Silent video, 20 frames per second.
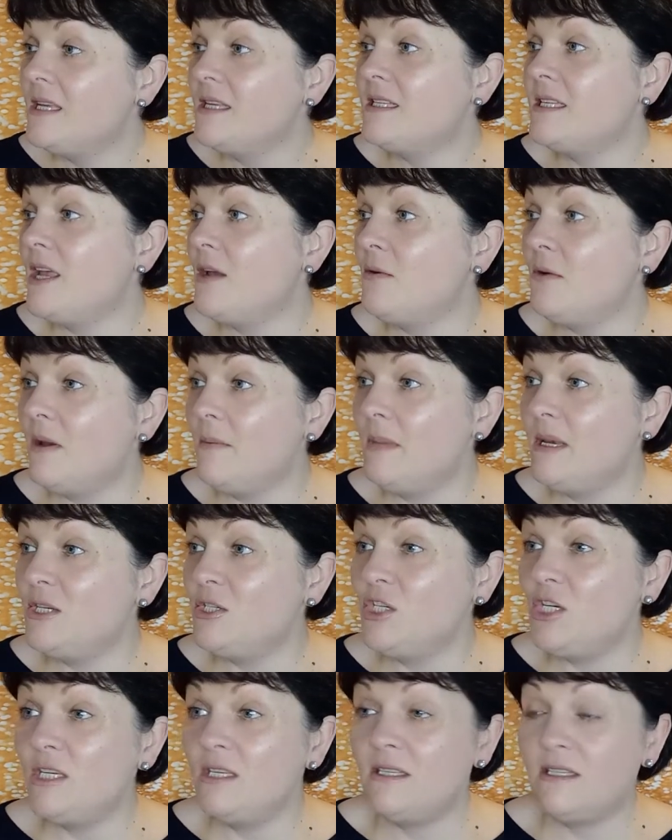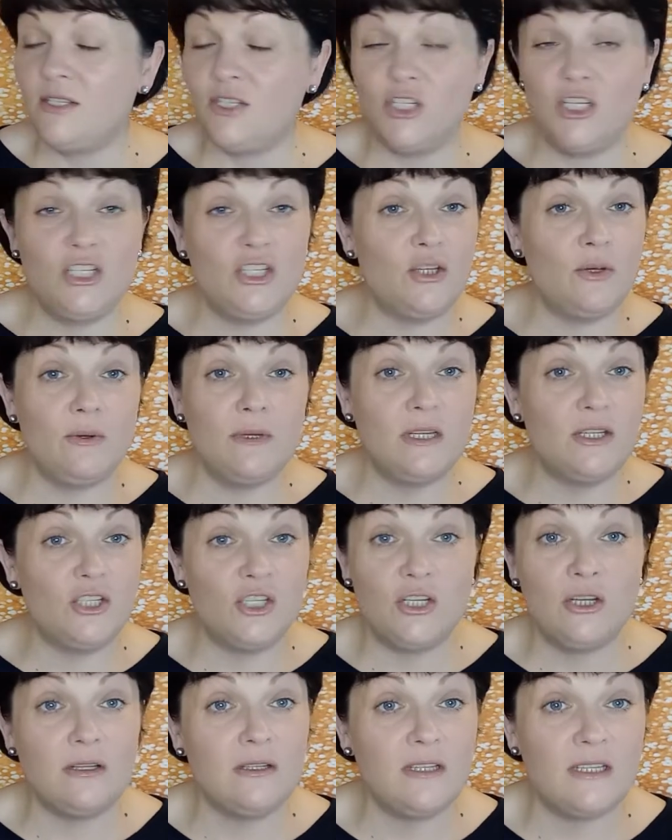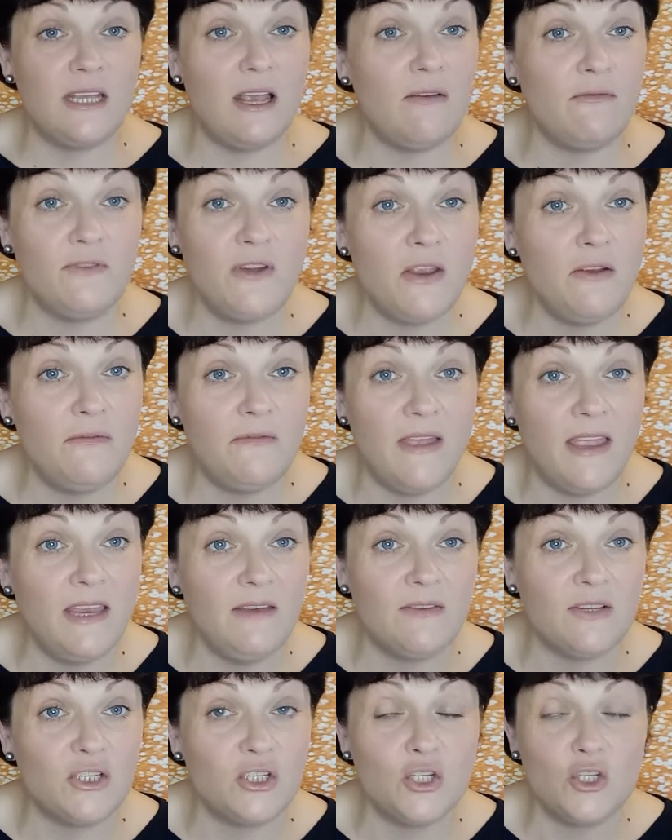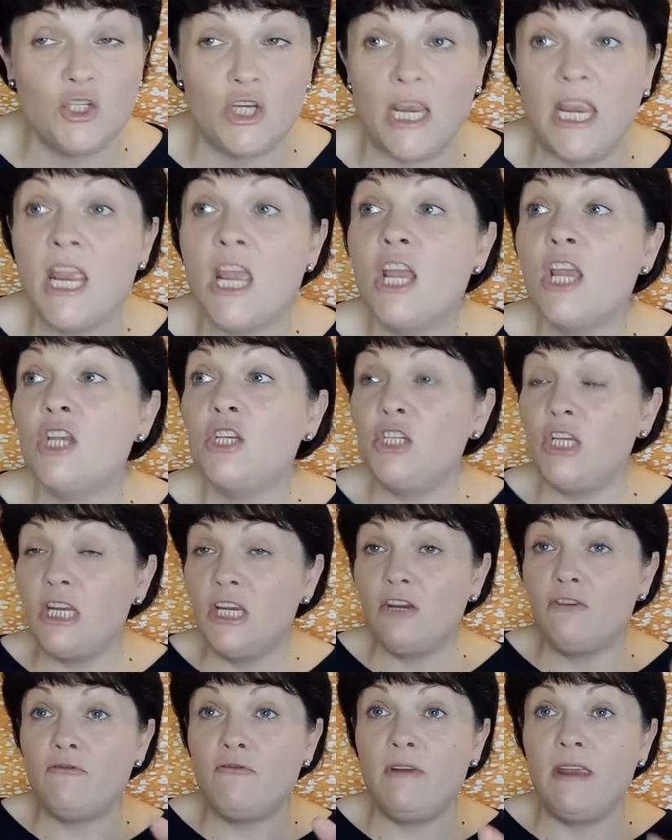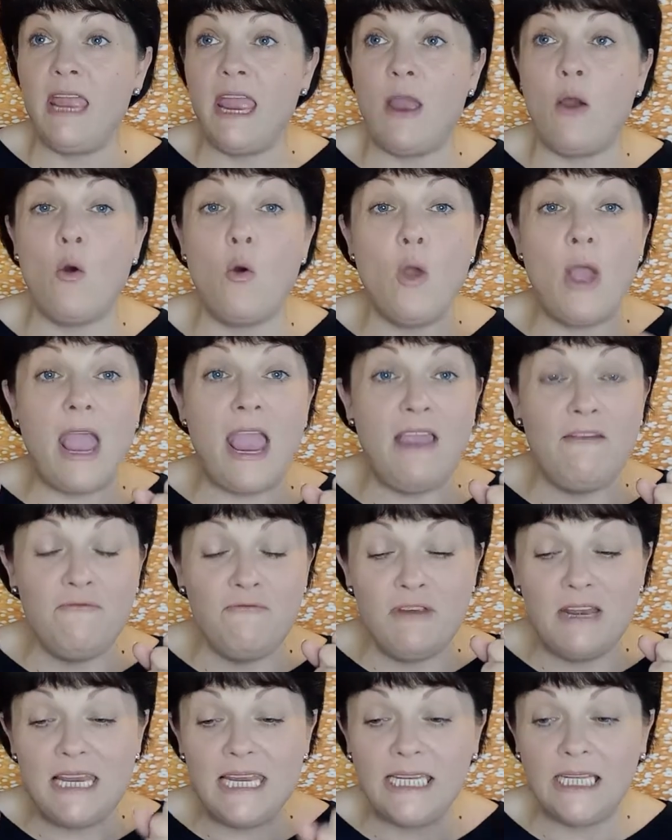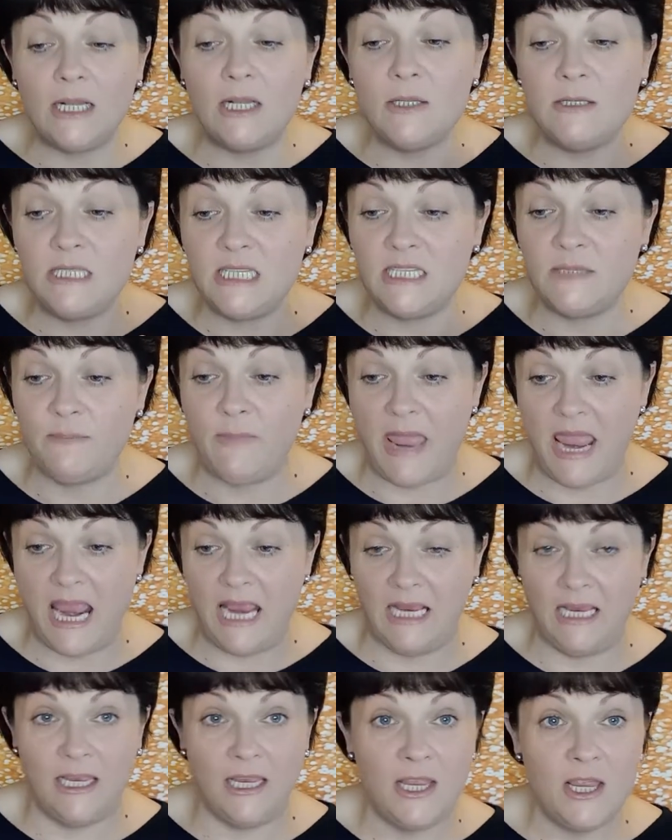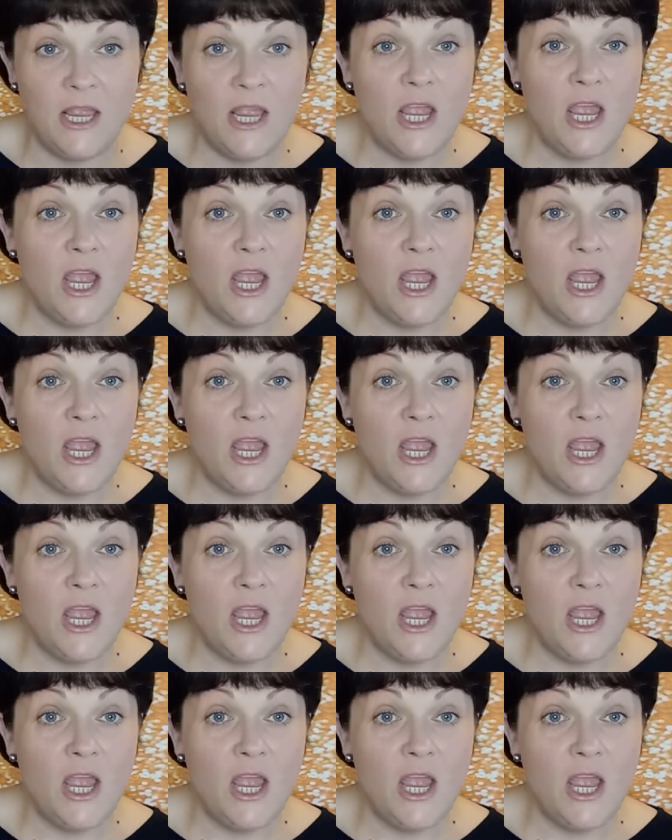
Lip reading: So, I mean, she does herself no favours, does she? She creates every little speck